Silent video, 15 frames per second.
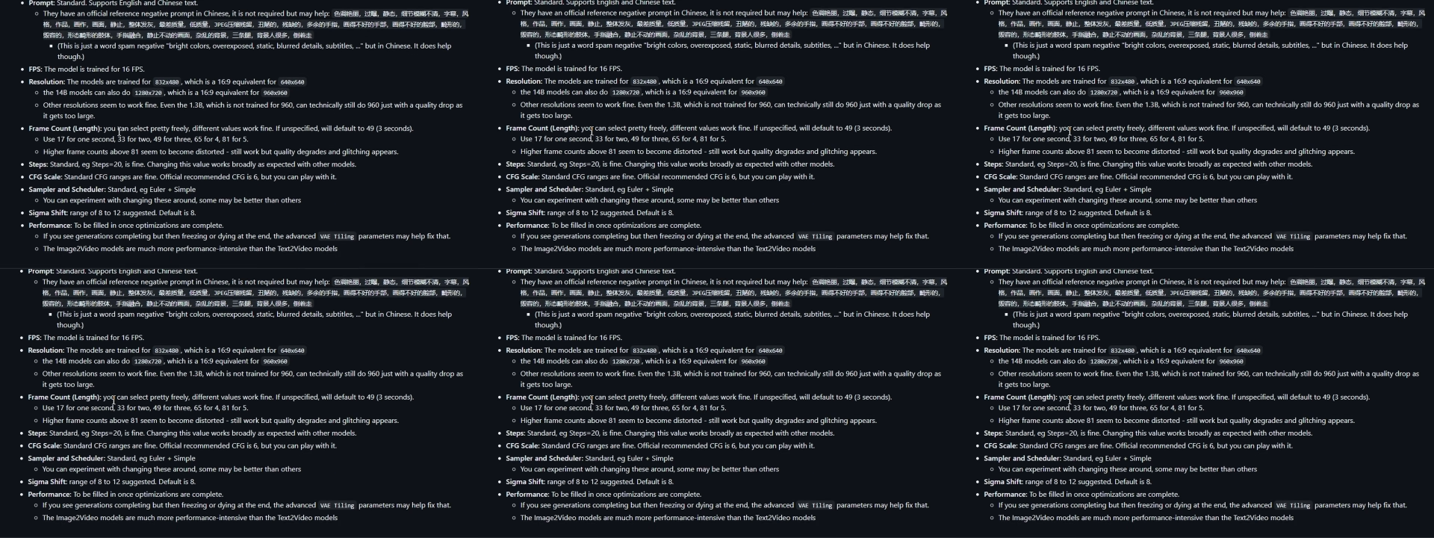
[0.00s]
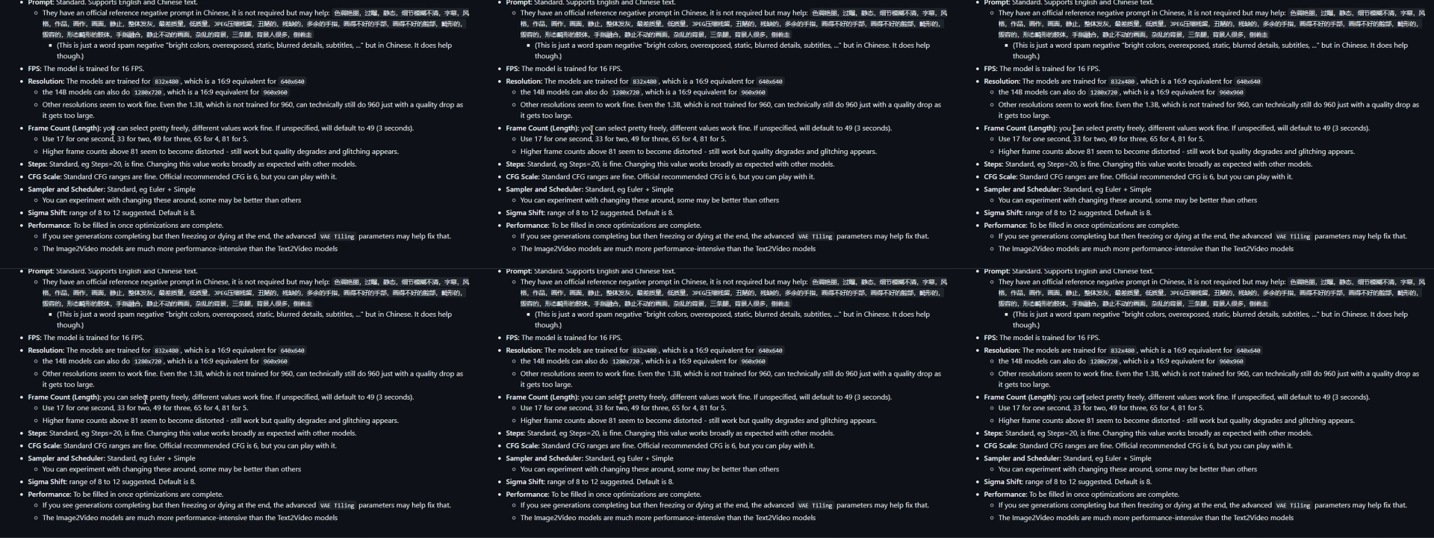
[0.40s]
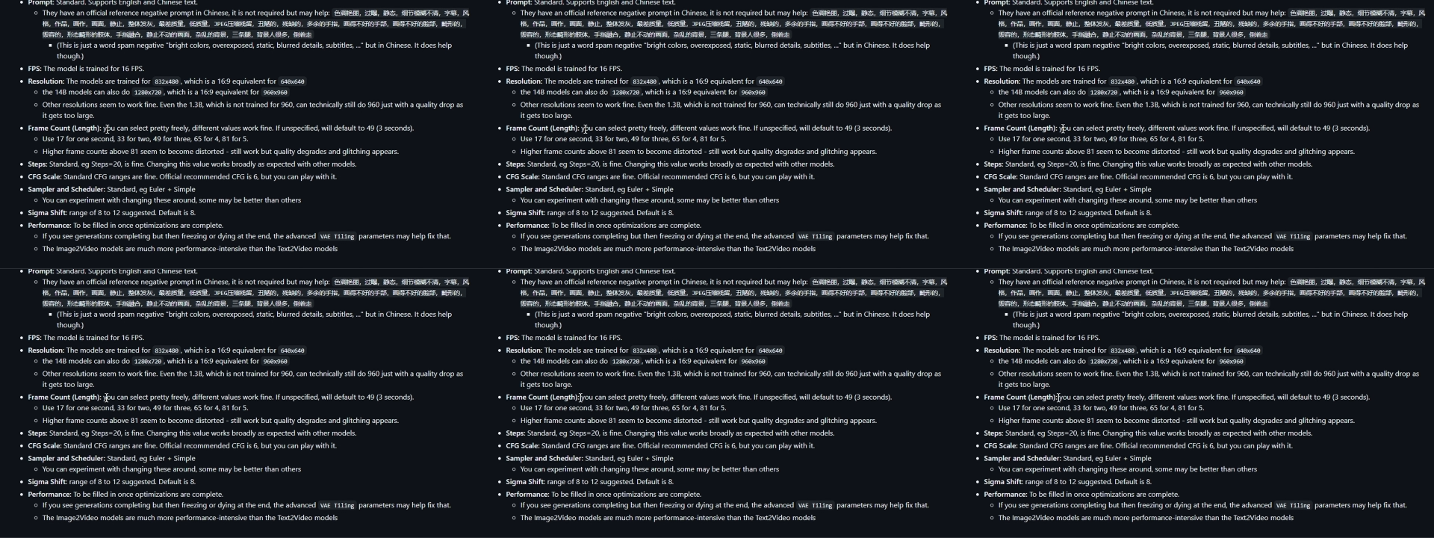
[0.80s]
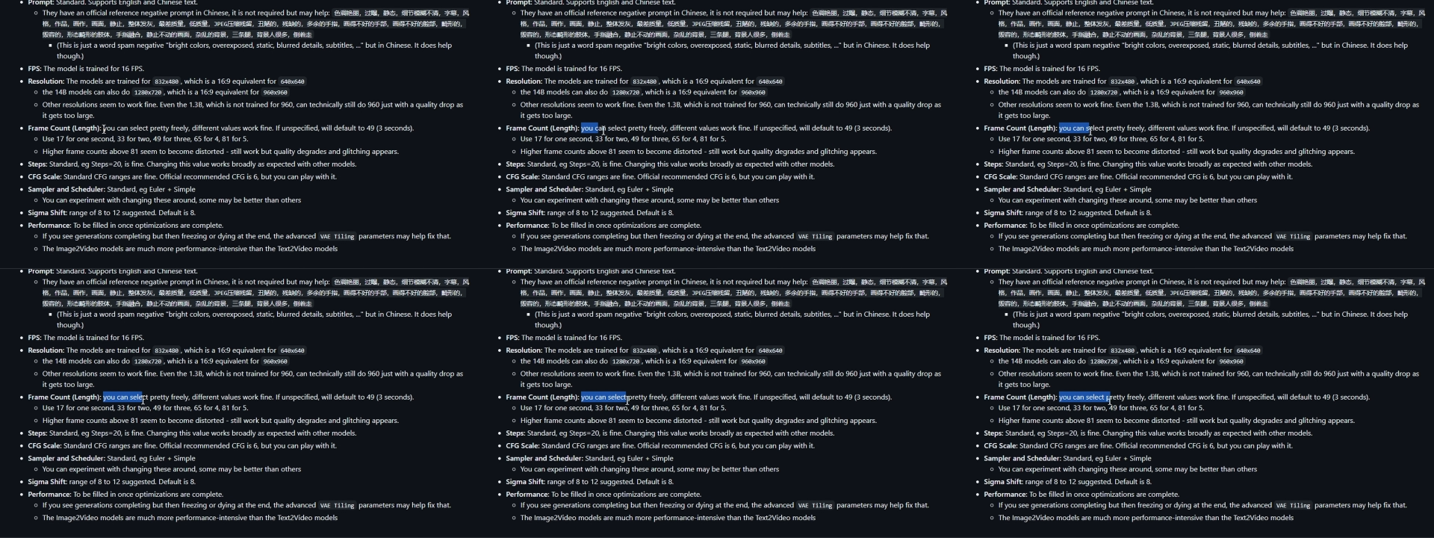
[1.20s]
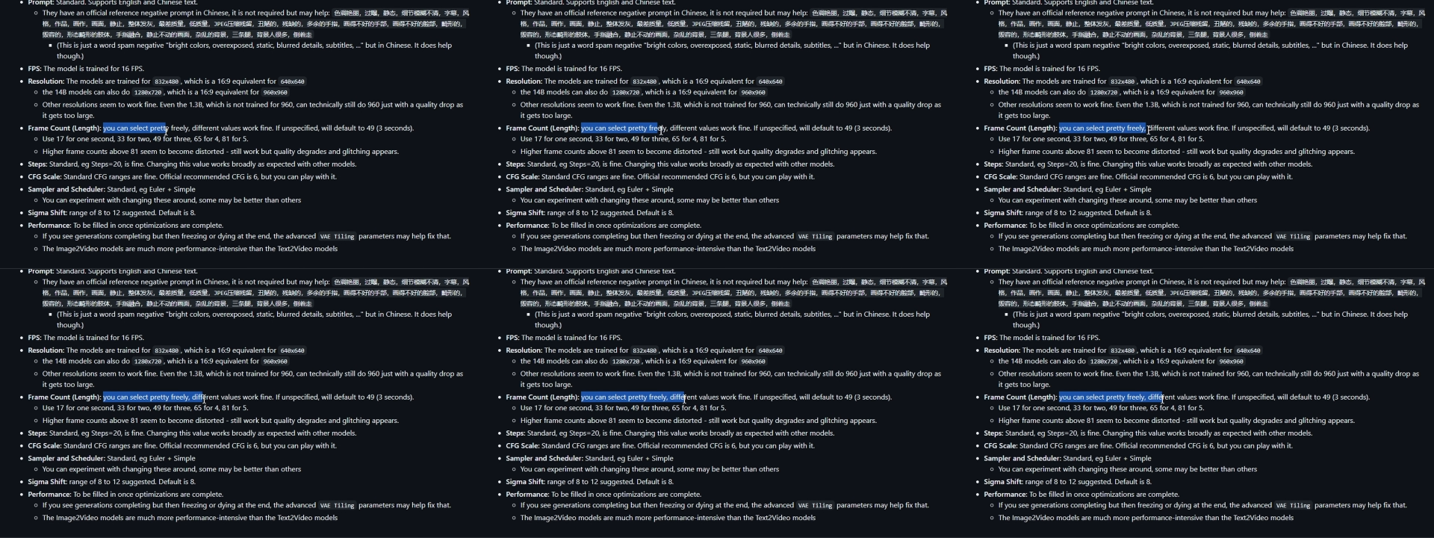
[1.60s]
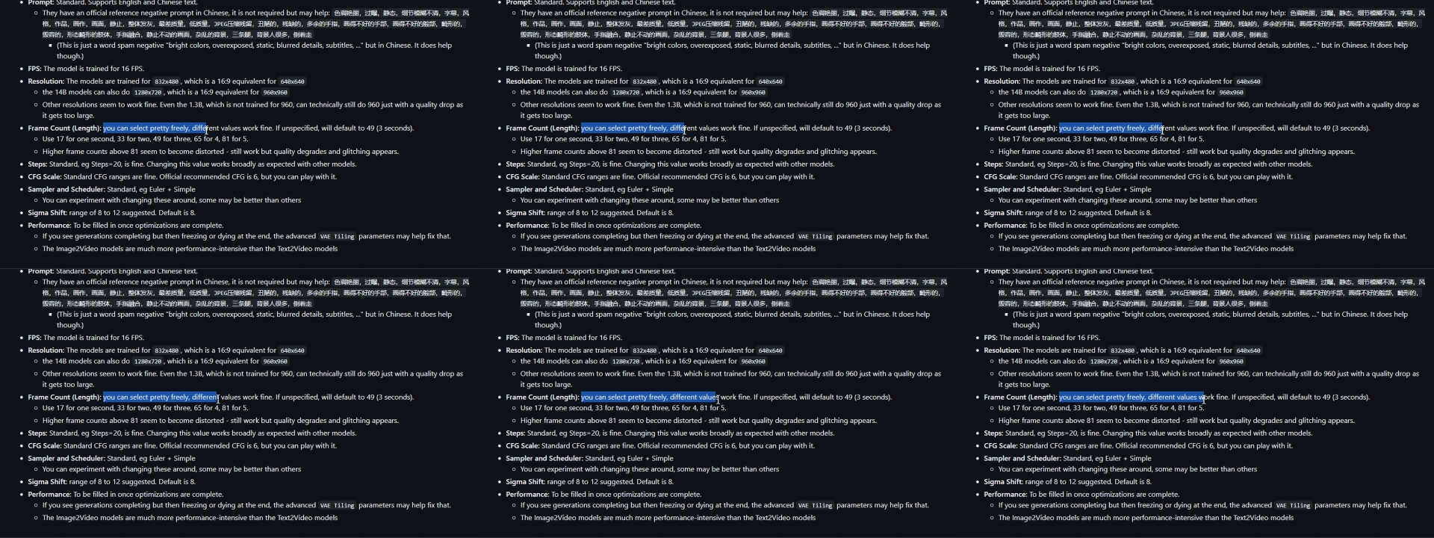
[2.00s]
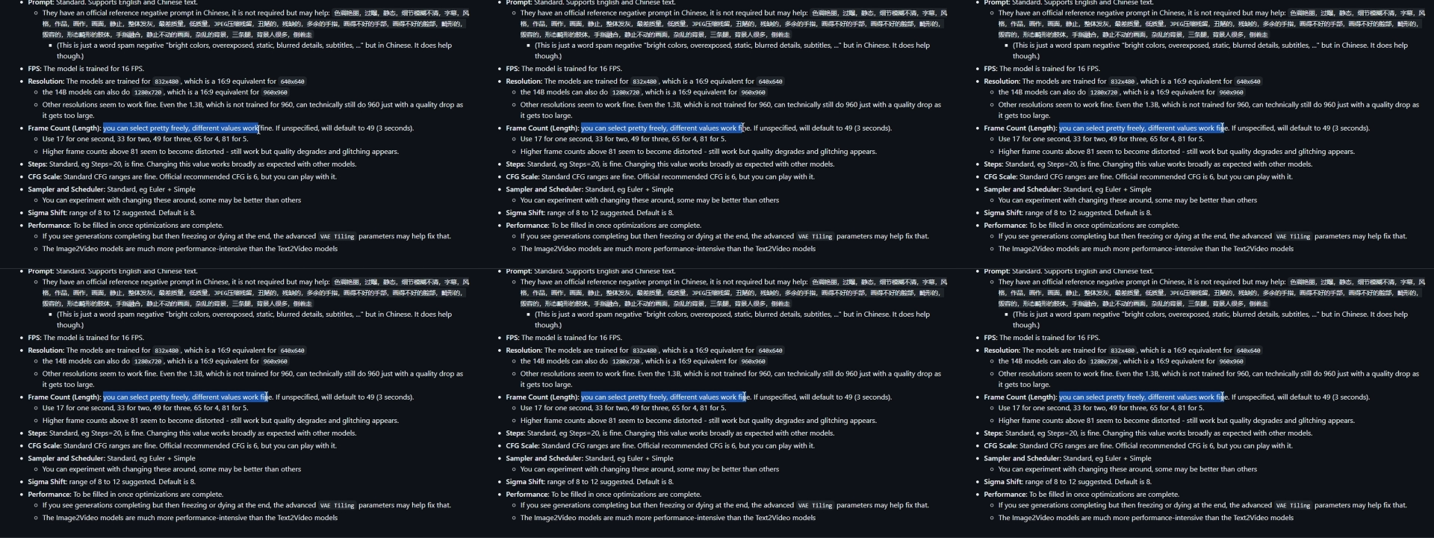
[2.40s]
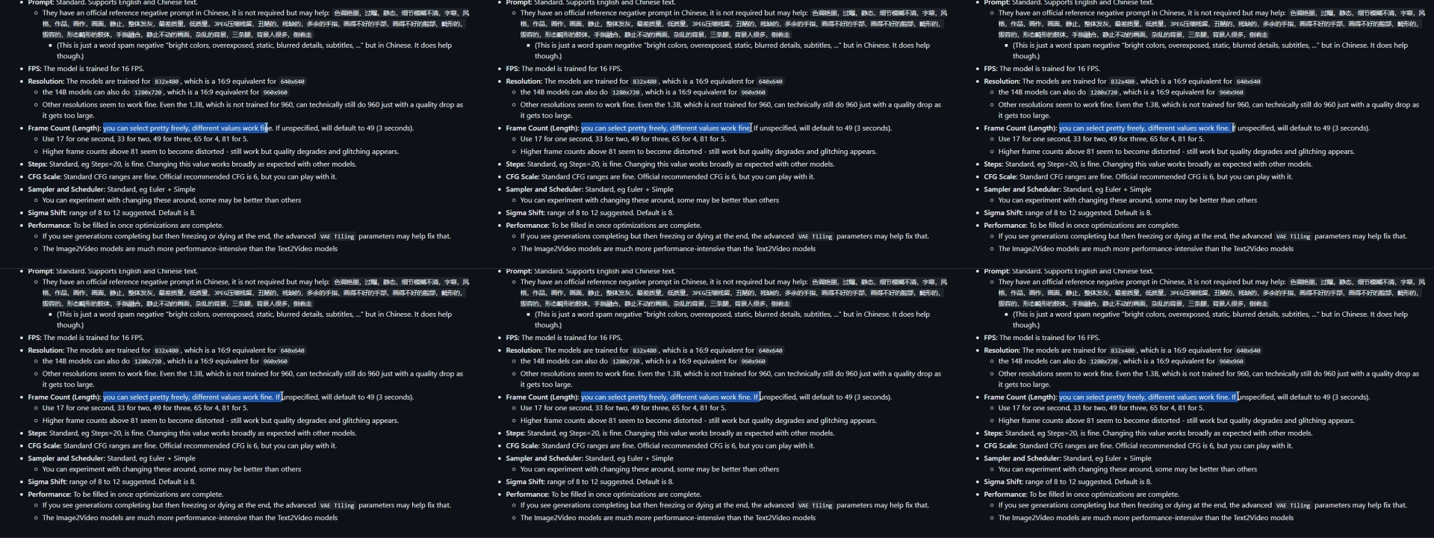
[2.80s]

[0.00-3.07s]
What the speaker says: [unreadable: no face in view]